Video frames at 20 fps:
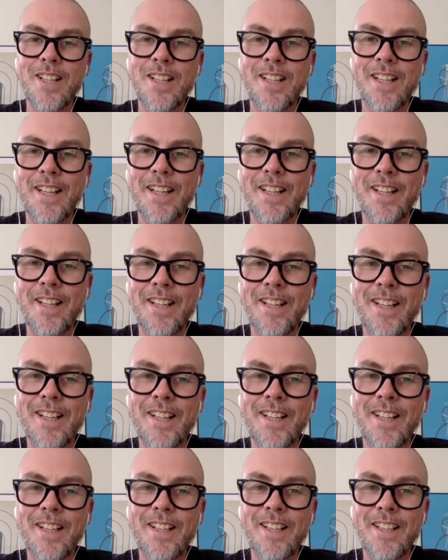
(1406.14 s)

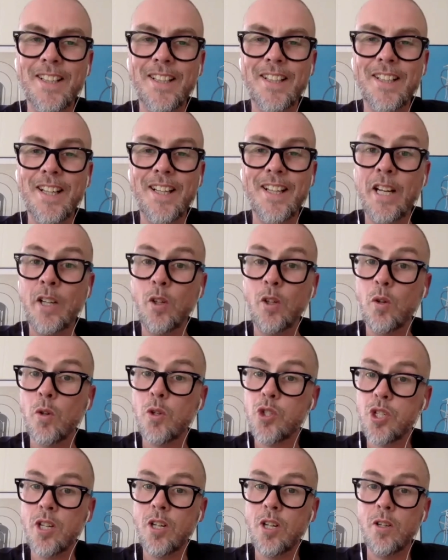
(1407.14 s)
And
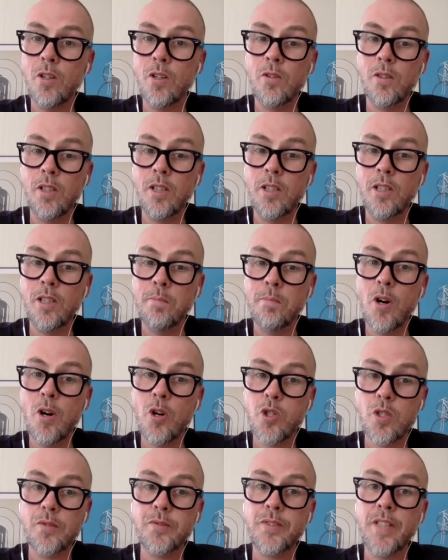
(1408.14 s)
also
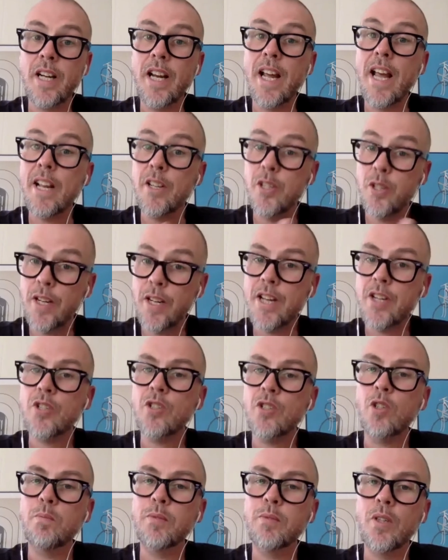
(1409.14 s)
most of their
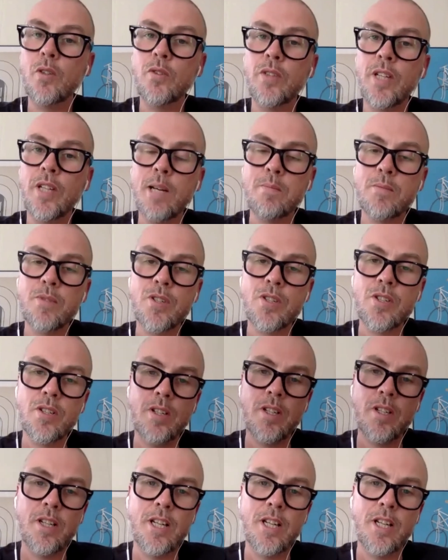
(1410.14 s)
educational programs.